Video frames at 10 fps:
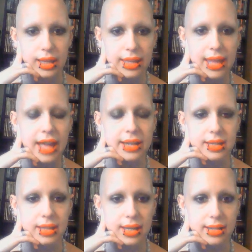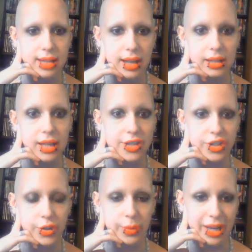get the
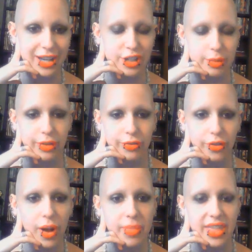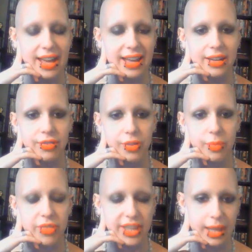psychological punishment from that,
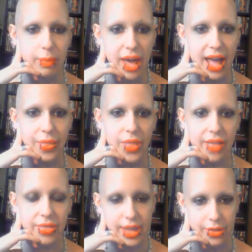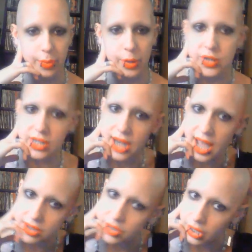from feeling bad that the other person
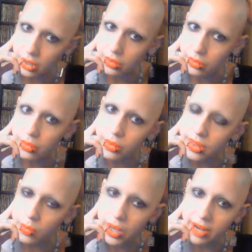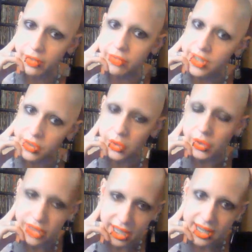has to go through whatever physical
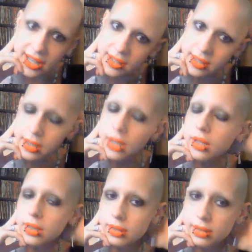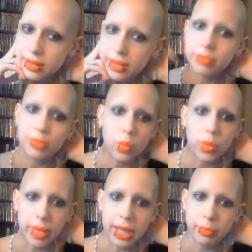thing it is. Yeah,
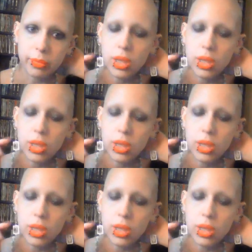whipping.